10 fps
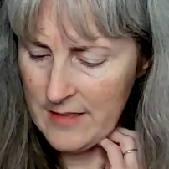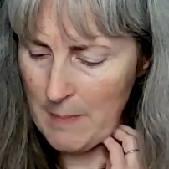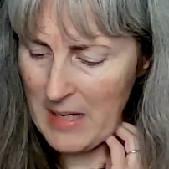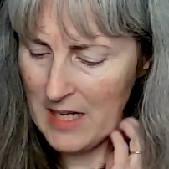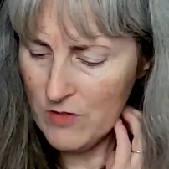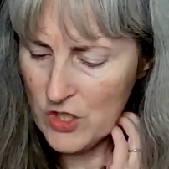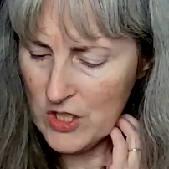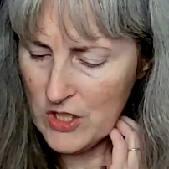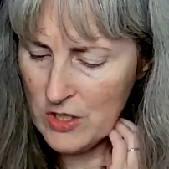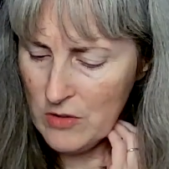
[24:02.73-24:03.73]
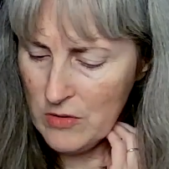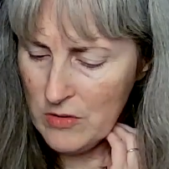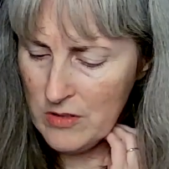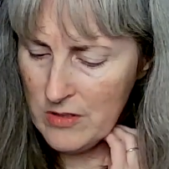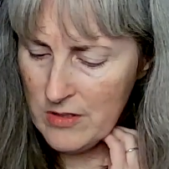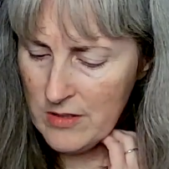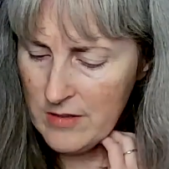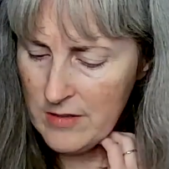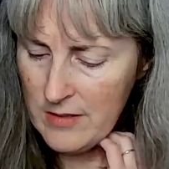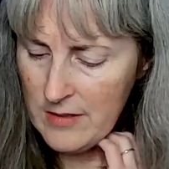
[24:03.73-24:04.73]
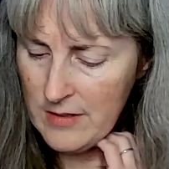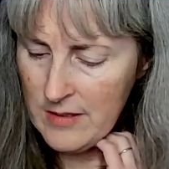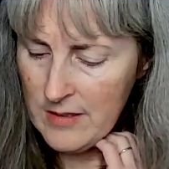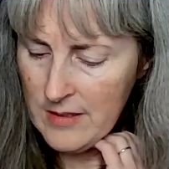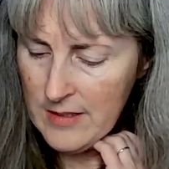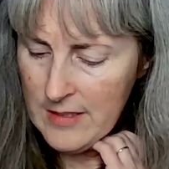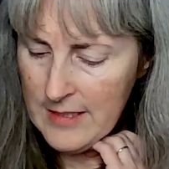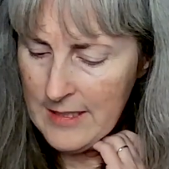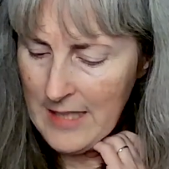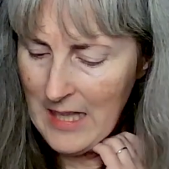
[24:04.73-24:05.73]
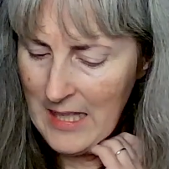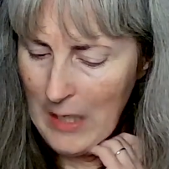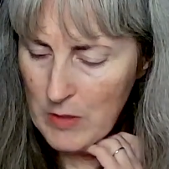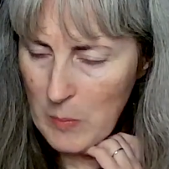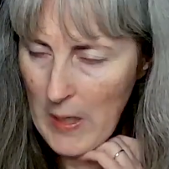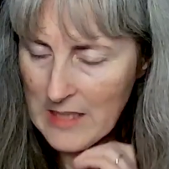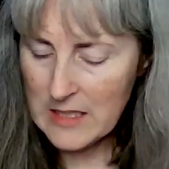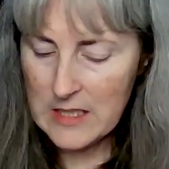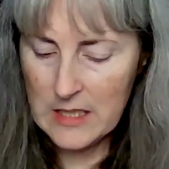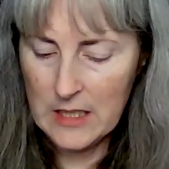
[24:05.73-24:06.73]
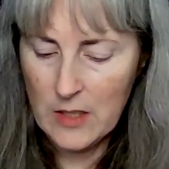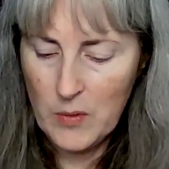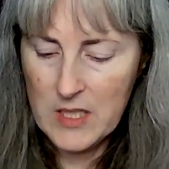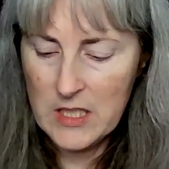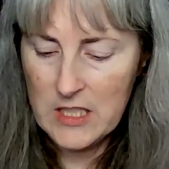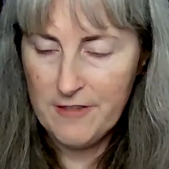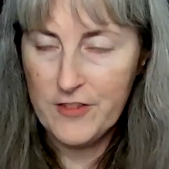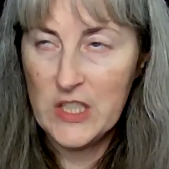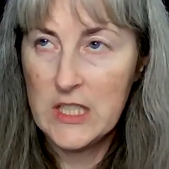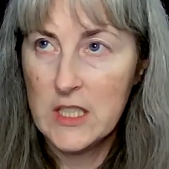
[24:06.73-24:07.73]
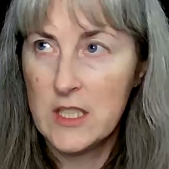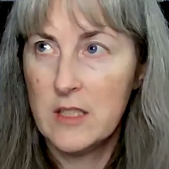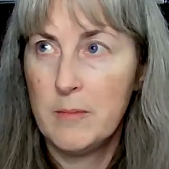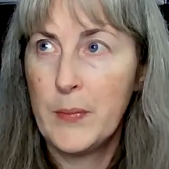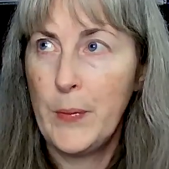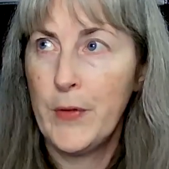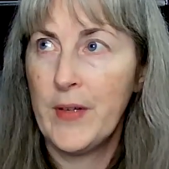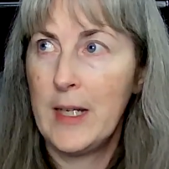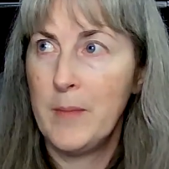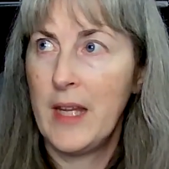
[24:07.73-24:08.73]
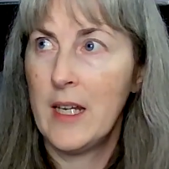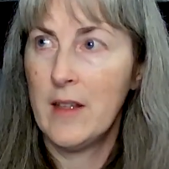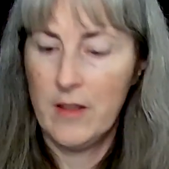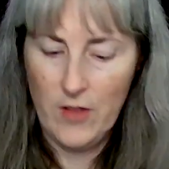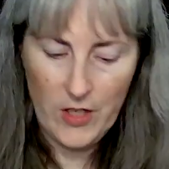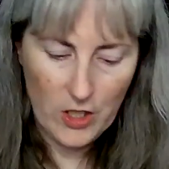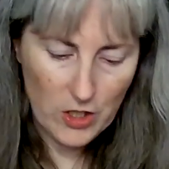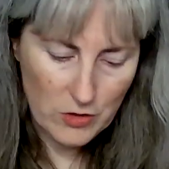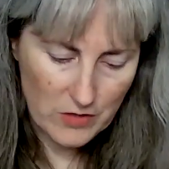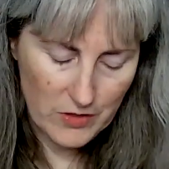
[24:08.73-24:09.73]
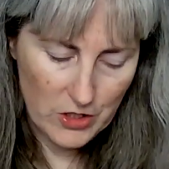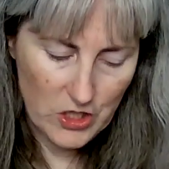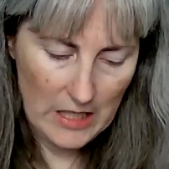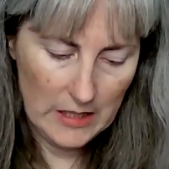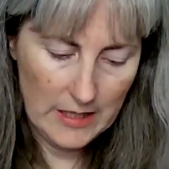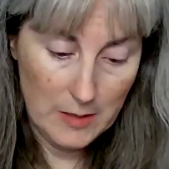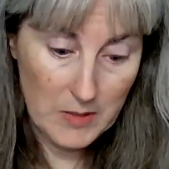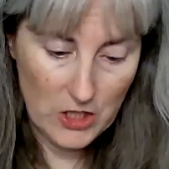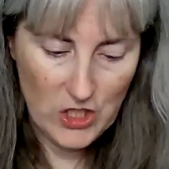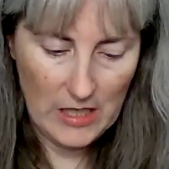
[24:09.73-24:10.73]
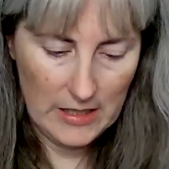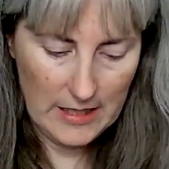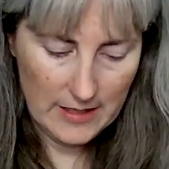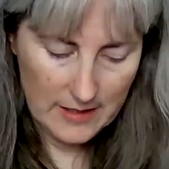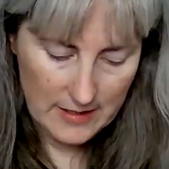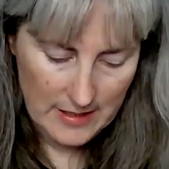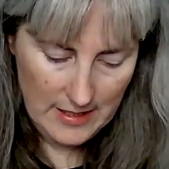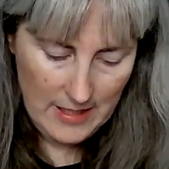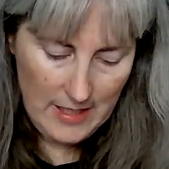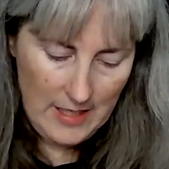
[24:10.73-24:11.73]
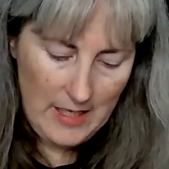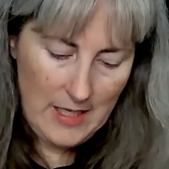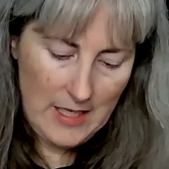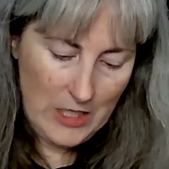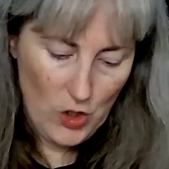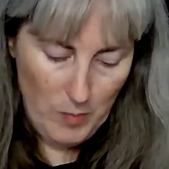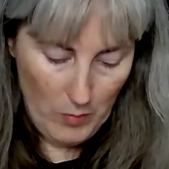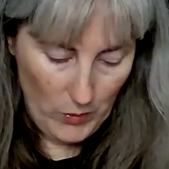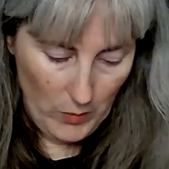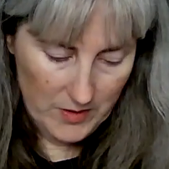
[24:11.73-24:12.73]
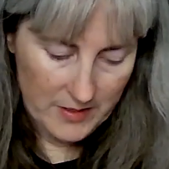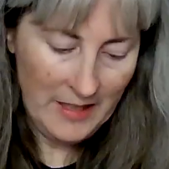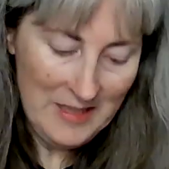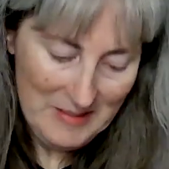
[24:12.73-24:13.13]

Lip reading: may have just used, I think I was practicing with a different program that I thought I could use for the chatelaine, the big chatelaine, and I don't remember what it was.